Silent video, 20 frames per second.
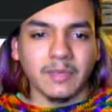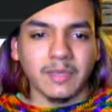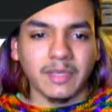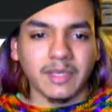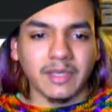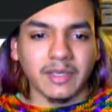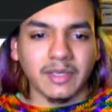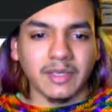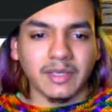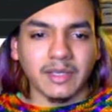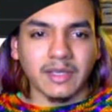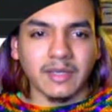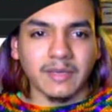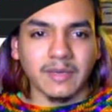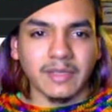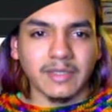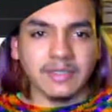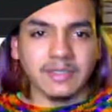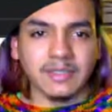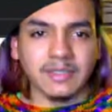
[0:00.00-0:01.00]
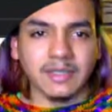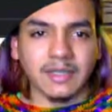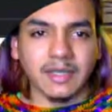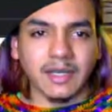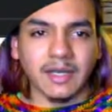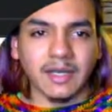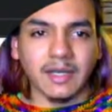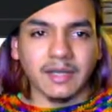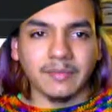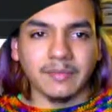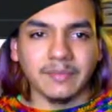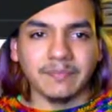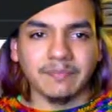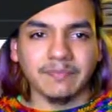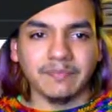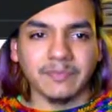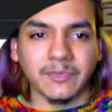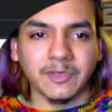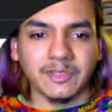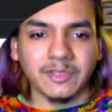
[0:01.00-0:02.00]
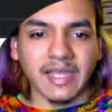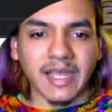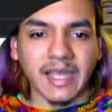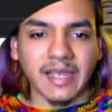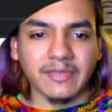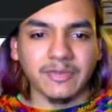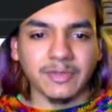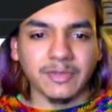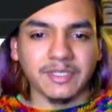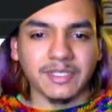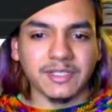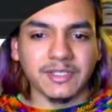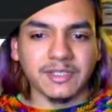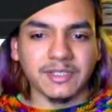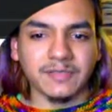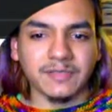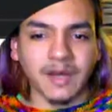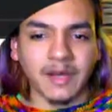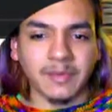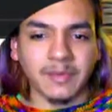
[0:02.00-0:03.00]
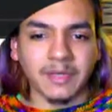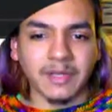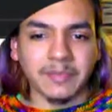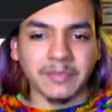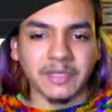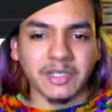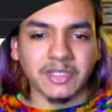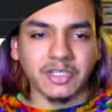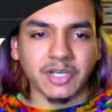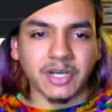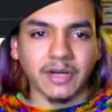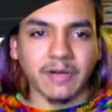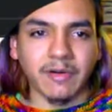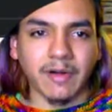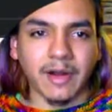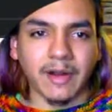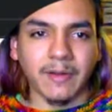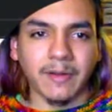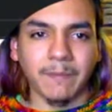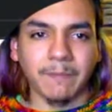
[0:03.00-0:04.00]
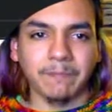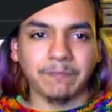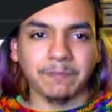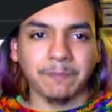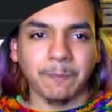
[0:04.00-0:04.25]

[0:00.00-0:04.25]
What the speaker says: But yeah, anyways, there's that Three Sisters Fiber Company. Check her out.